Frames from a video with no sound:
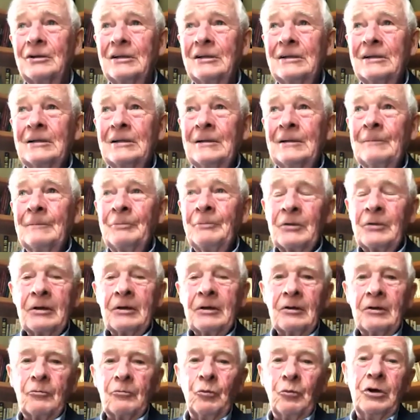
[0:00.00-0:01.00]
we had a
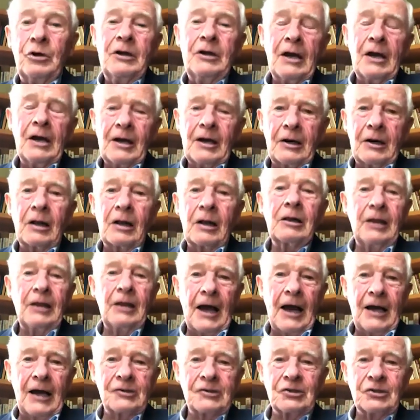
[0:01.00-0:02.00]
class gift, as
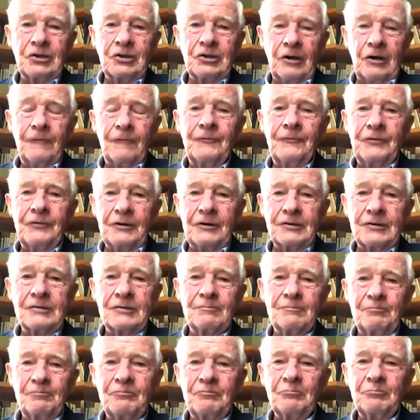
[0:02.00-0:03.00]
many good
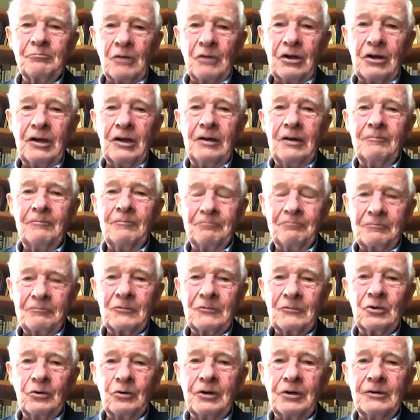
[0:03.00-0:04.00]
institutions do, and
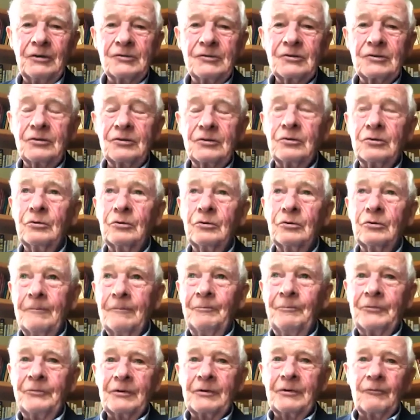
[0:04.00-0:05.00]
we had
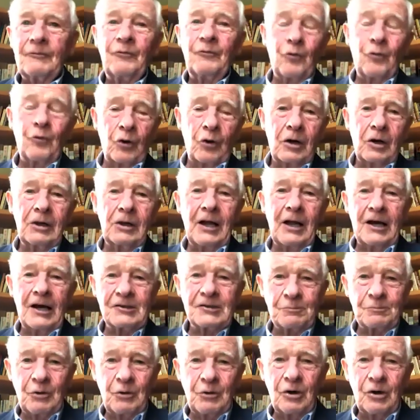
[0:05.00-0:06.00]
4 class
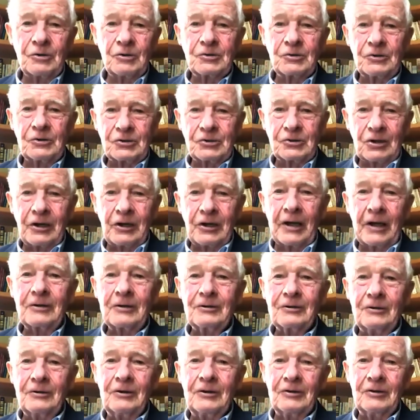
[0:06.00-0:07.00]
marshals elected and then
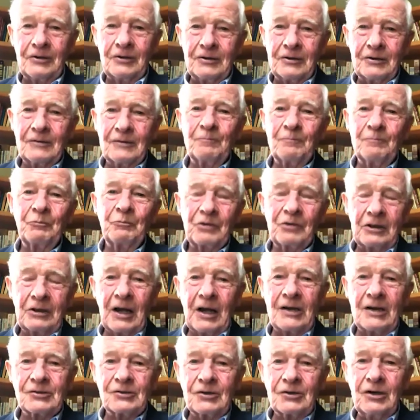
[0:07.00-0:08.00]
class agents that
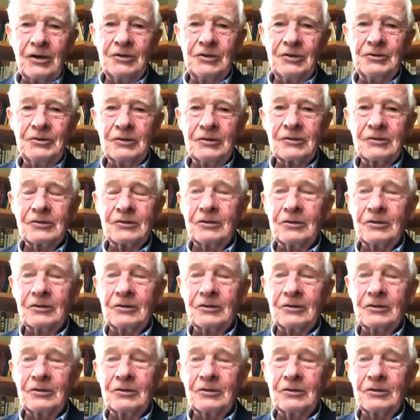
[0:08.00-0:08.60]
looked after